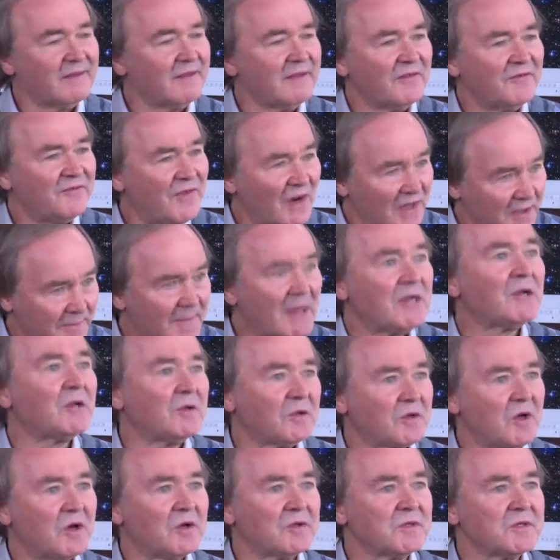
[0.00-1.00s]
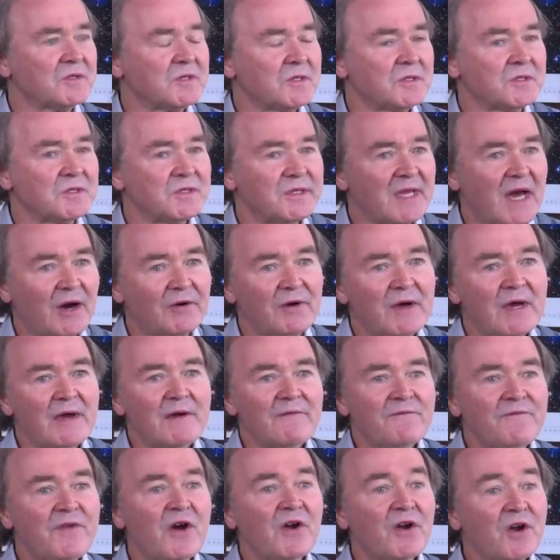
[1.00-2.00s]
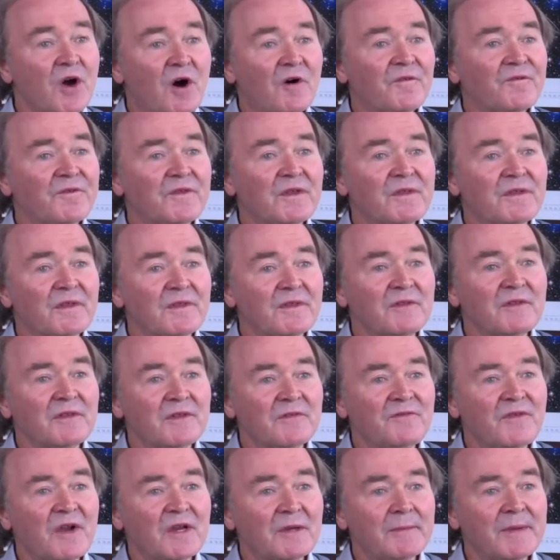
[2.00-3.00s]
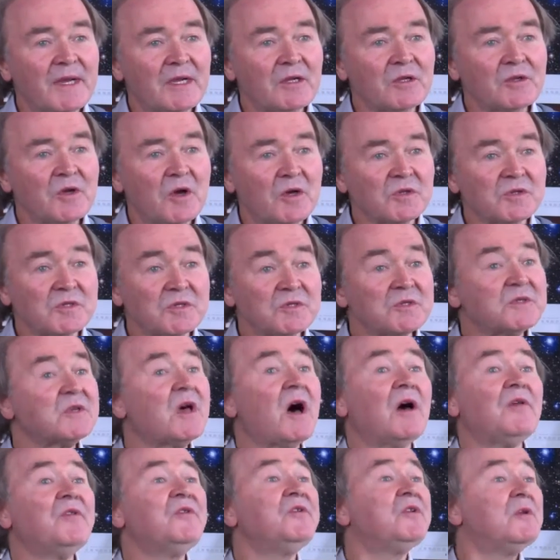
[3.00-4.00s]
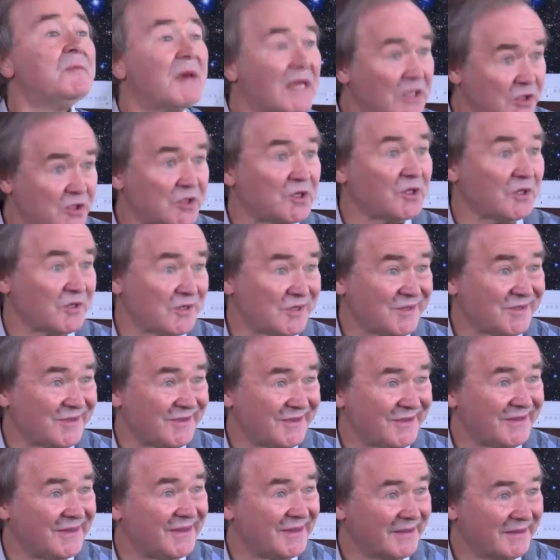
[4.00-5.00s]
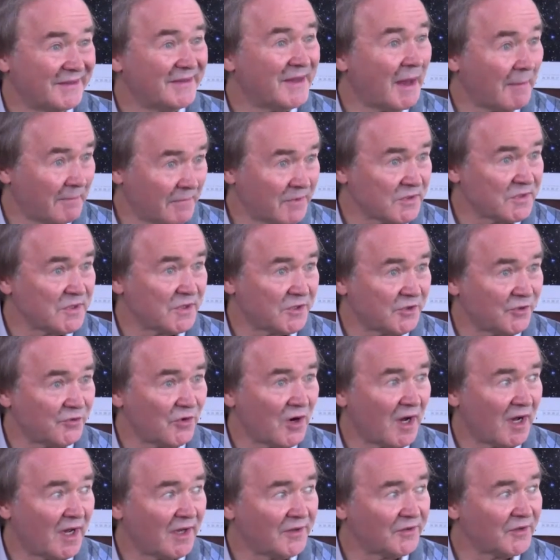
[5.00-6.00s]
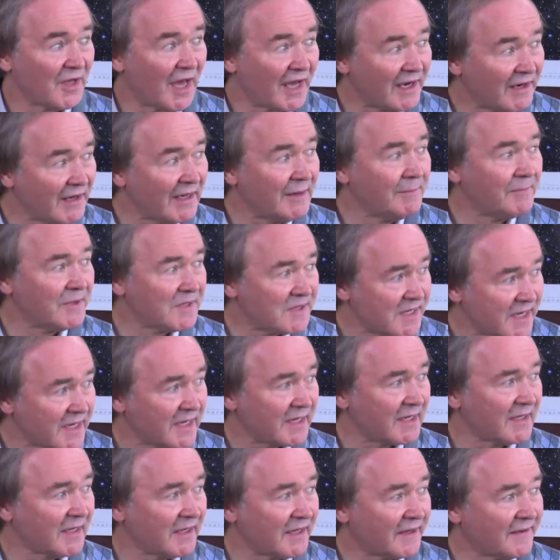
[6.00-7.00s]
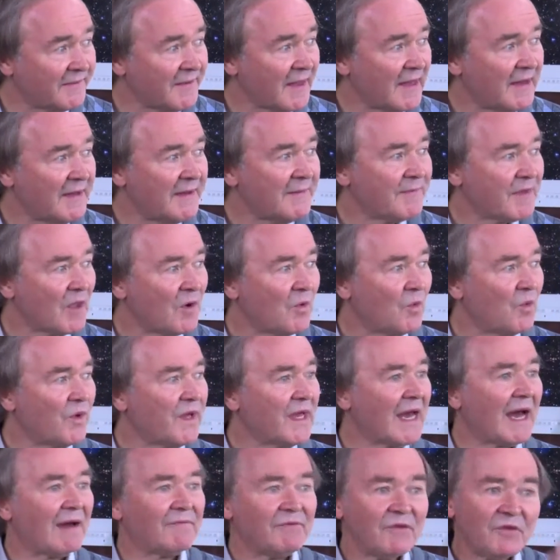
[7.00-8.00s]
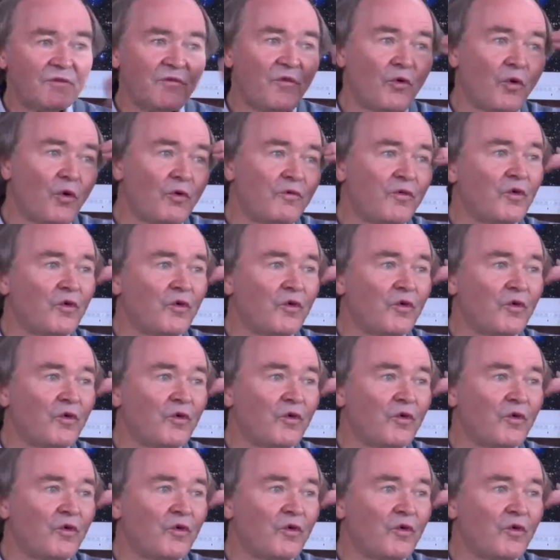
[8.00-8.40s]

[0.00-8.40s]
fundamental constants. Now, very often, the fundamental constants are the dimensionless numbers that arise. And in particular, we have the four